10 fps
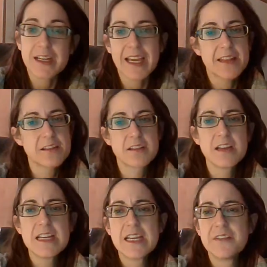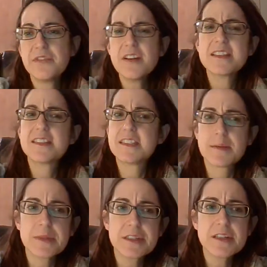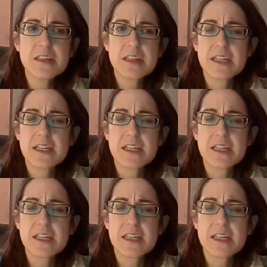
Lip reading: Again, they're very similar,